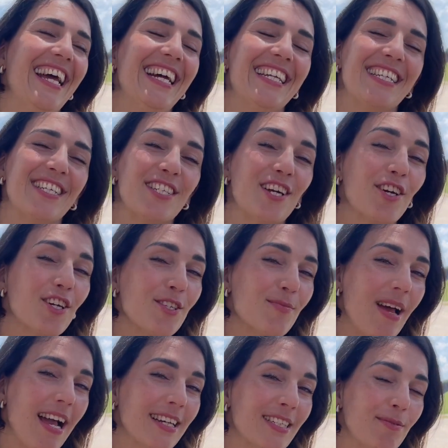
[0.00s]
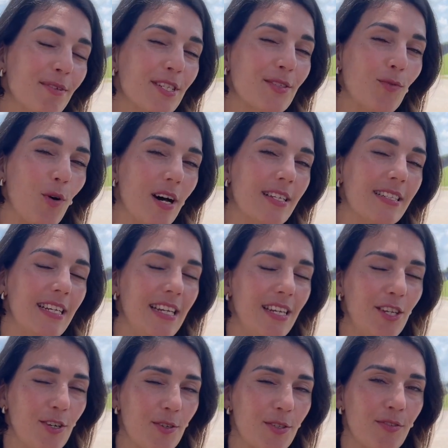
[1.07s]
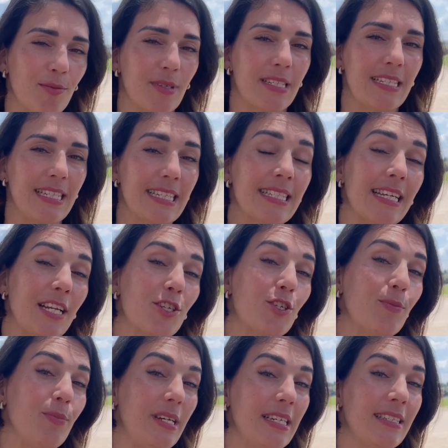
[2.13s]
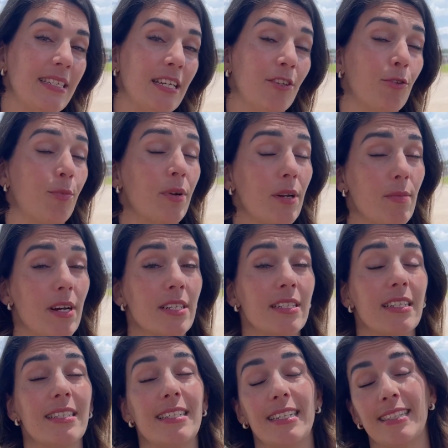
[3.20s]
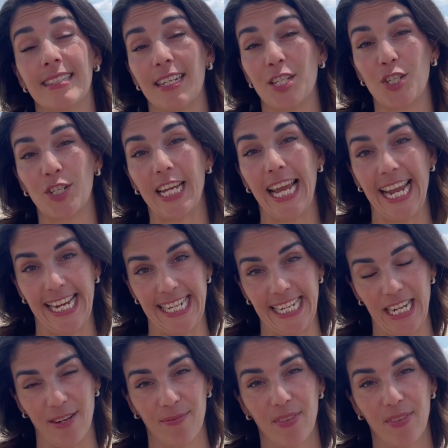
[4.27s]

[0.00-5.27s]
The Circus Maximus was in use from the 6th century BC to pretty much the 6th century AD.